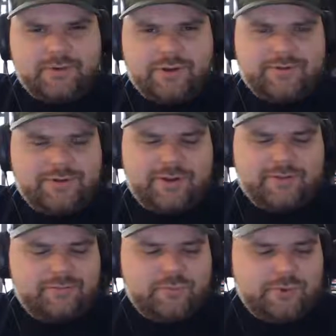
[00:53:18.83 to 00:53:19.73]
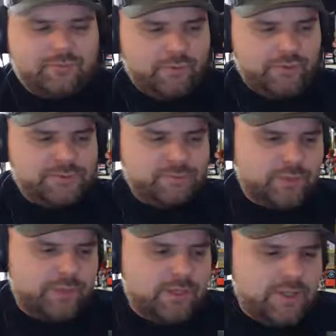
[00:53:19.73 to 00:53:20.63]
I forget wherever it was,
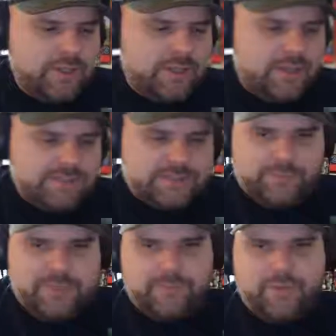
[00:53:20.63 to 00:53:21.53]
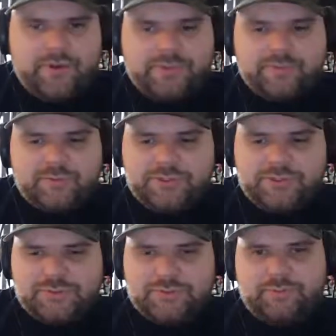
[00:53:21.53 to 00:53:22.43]
but it's like Paintball Explosion is
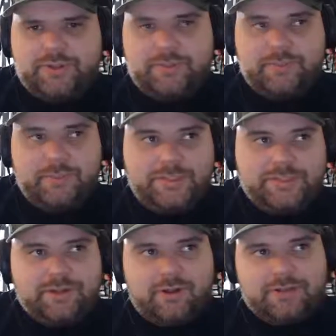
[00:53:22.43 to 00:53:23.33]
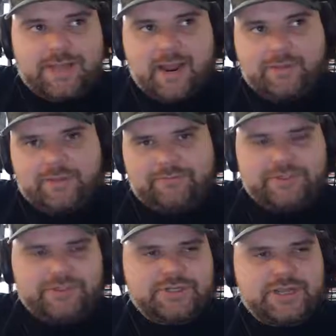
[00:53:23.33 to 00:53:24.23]
what the place is called now, and they have
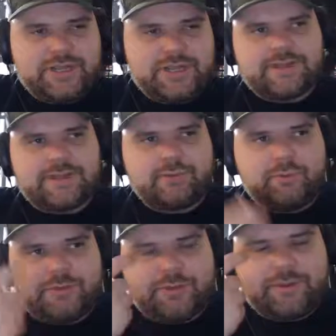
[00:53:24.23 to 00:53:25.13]
laser tag inside. And we went there.